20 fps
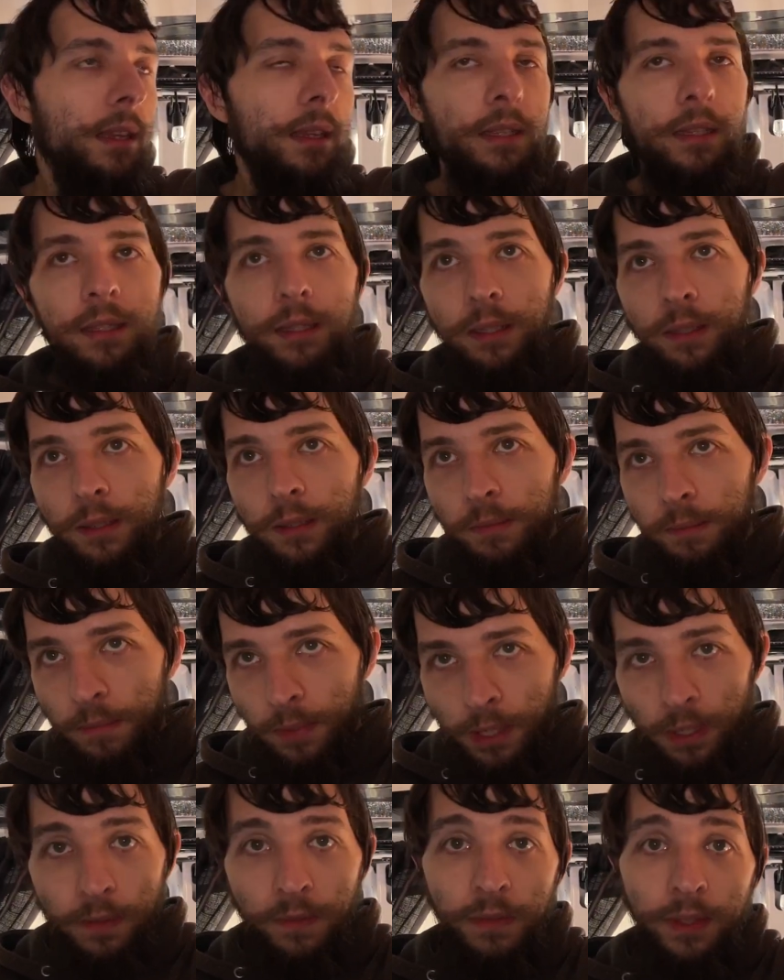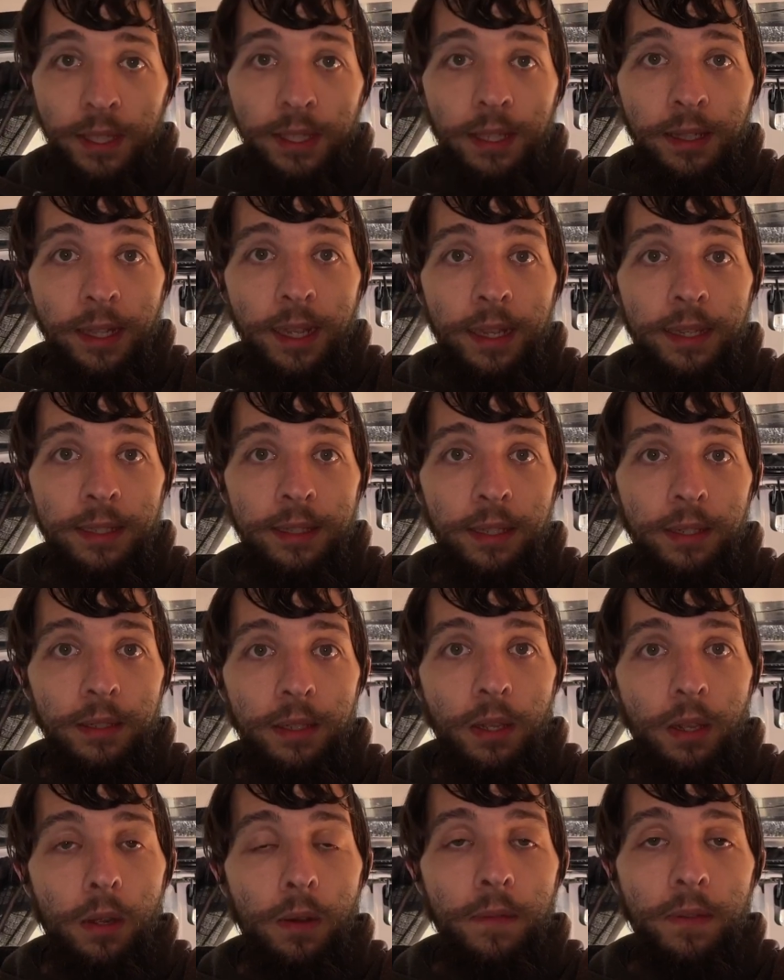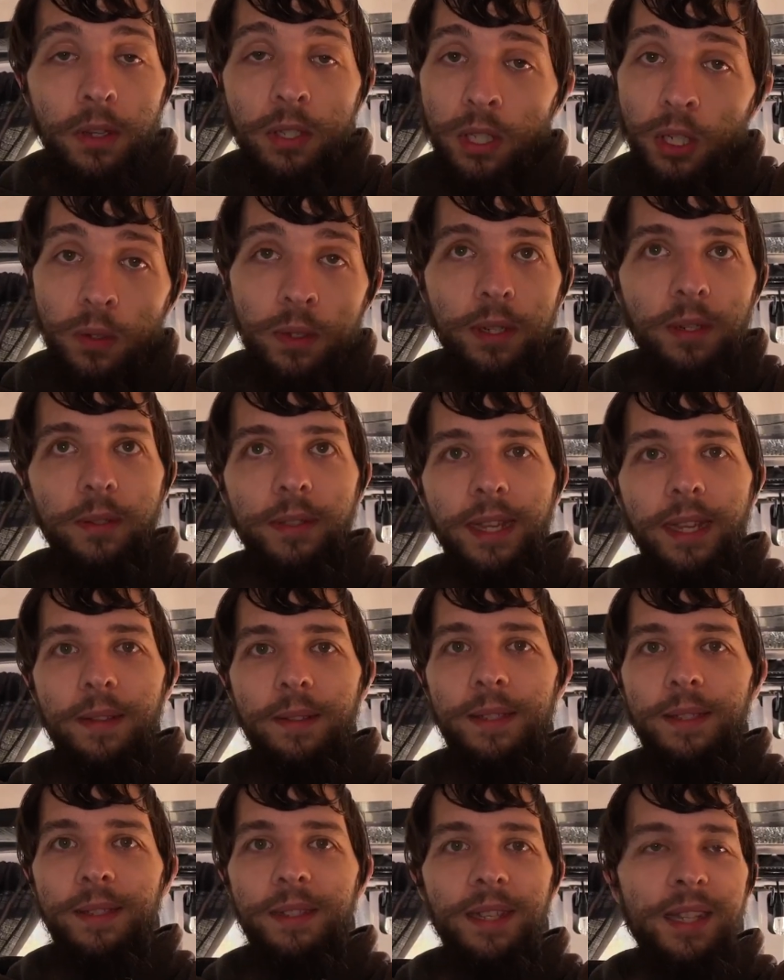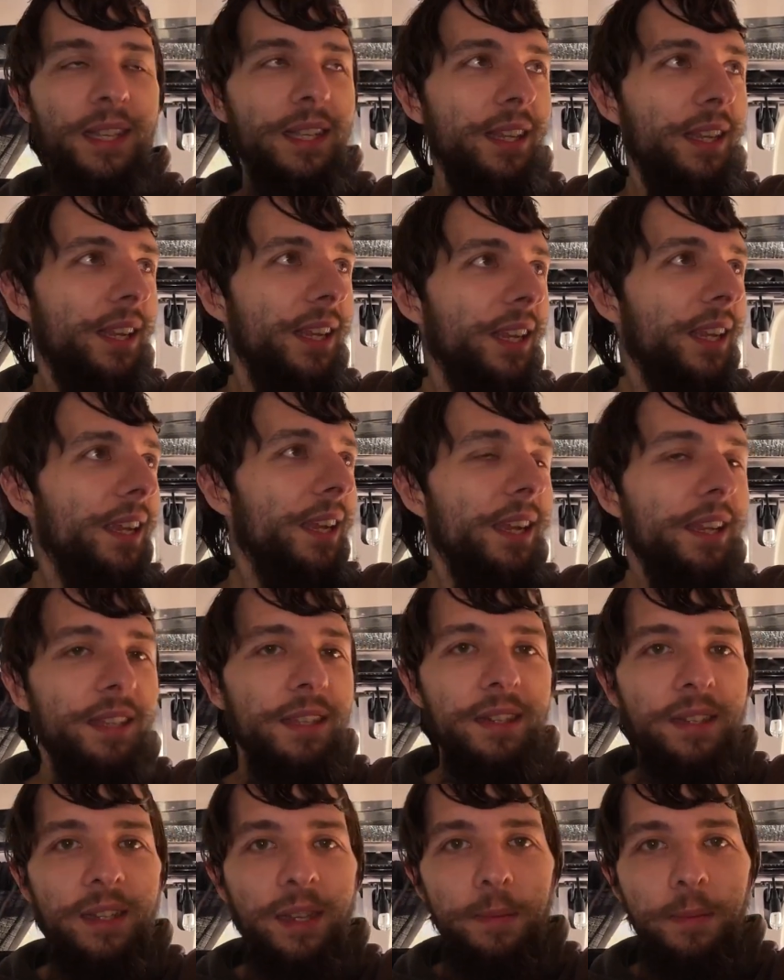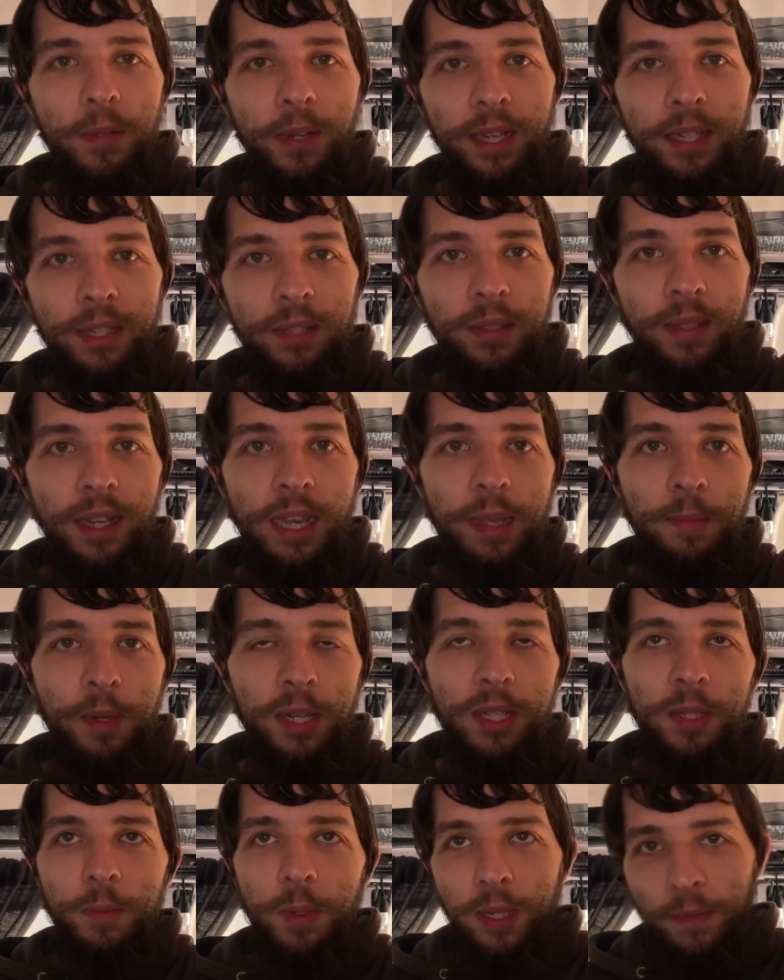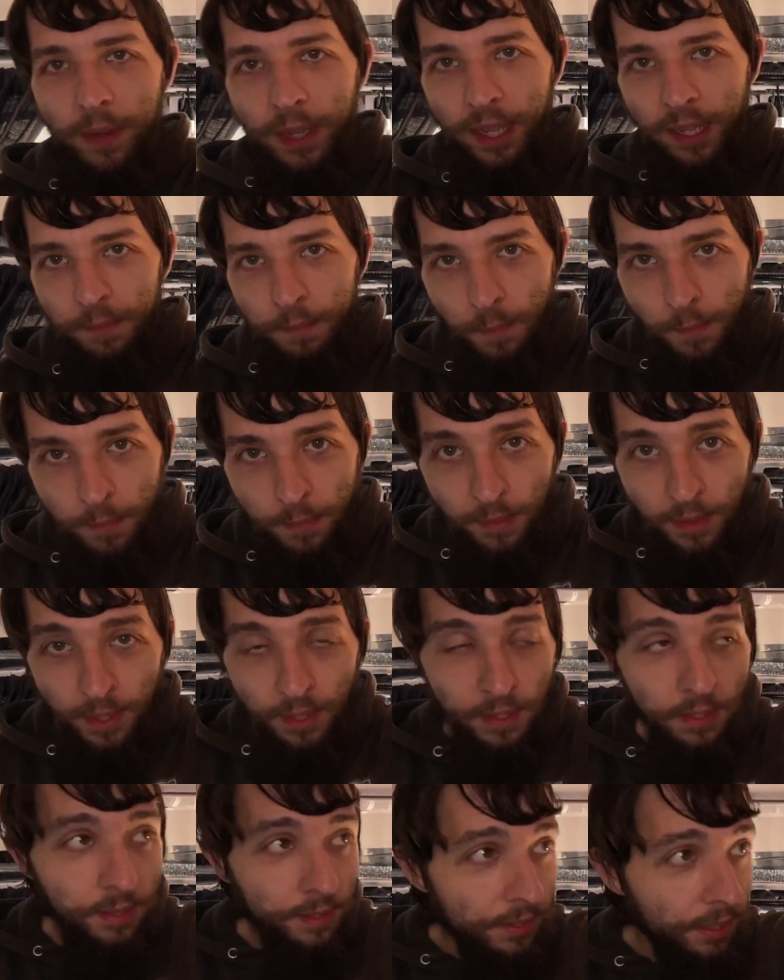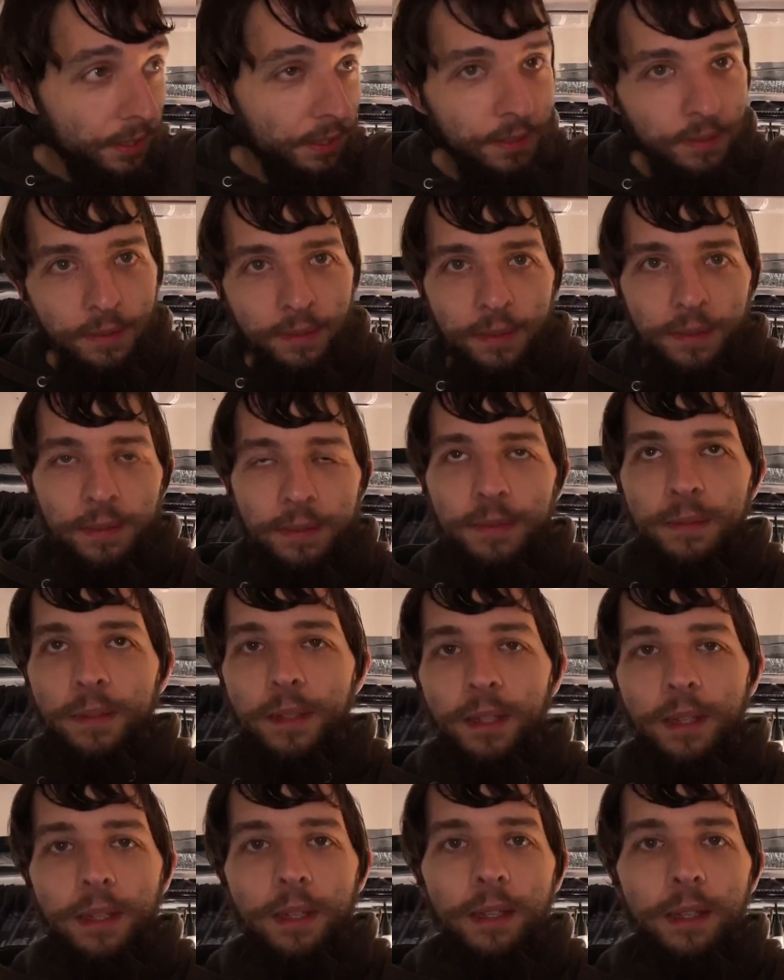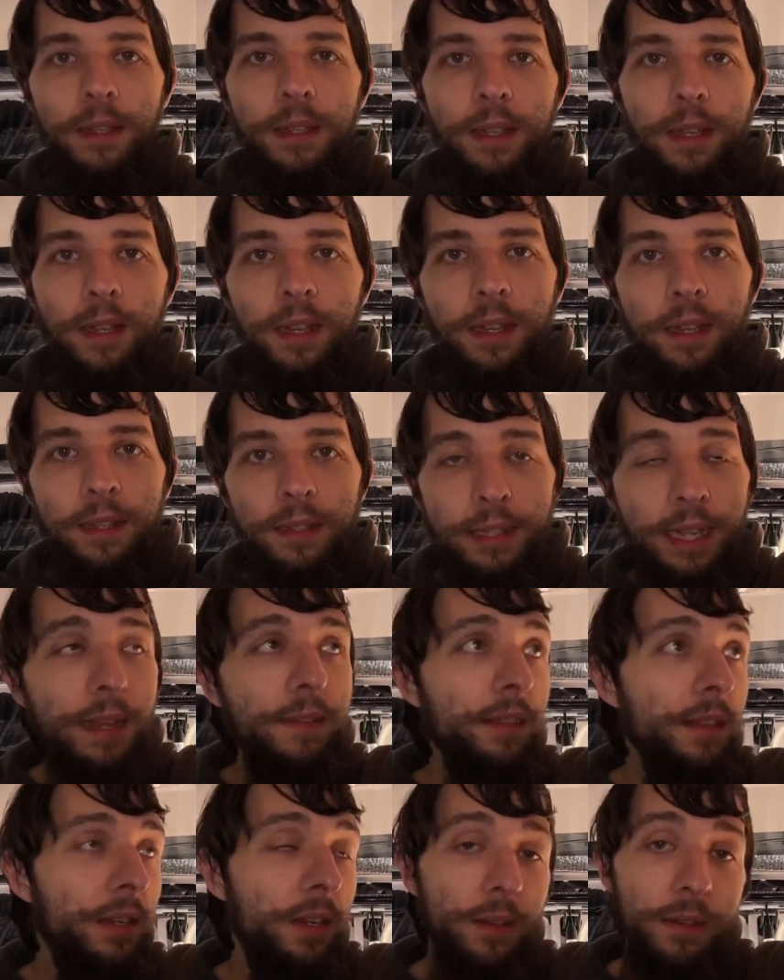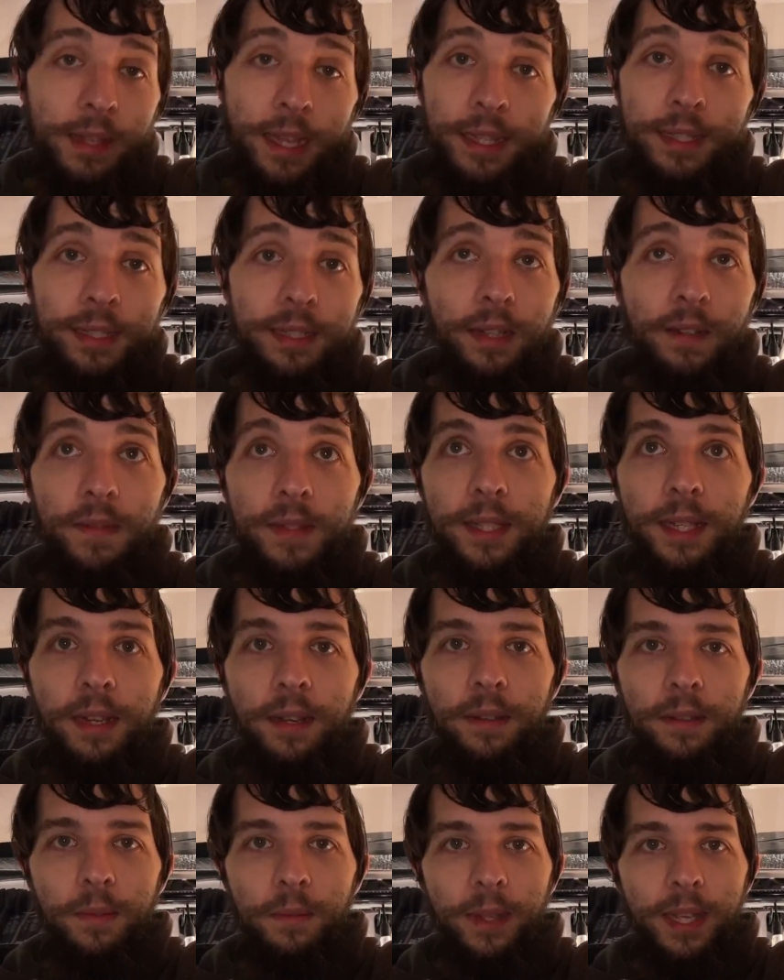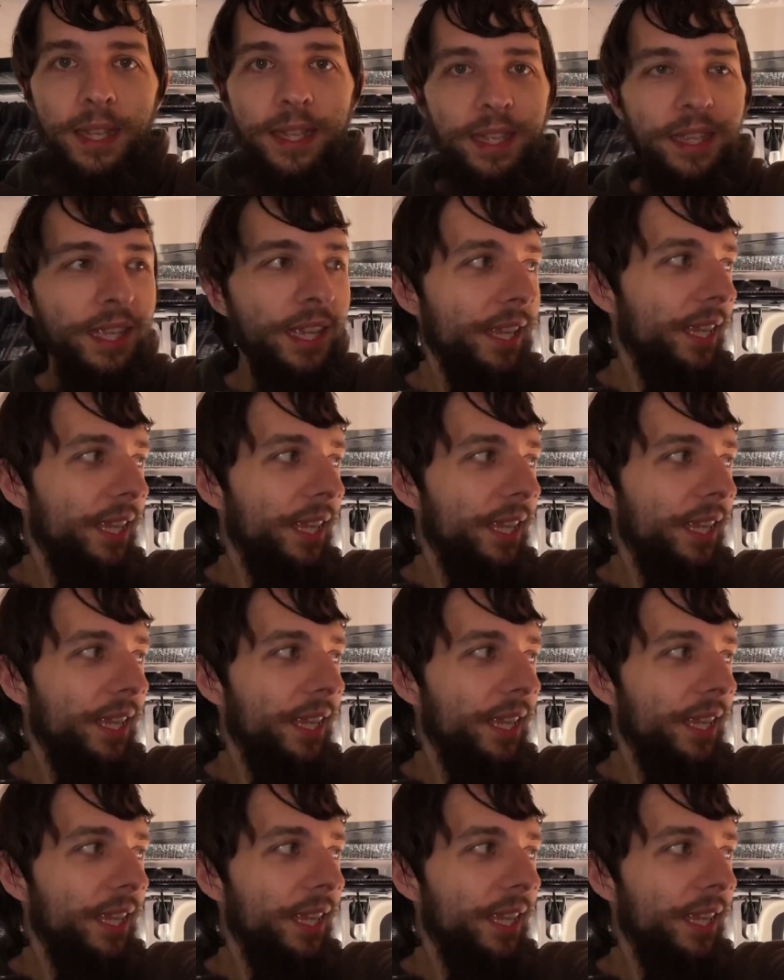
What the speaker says: so hopefully it lasts to over 200,000, and then I'll upgrade to a hybrid Sprinter van. So now that all that stuff is out of the way,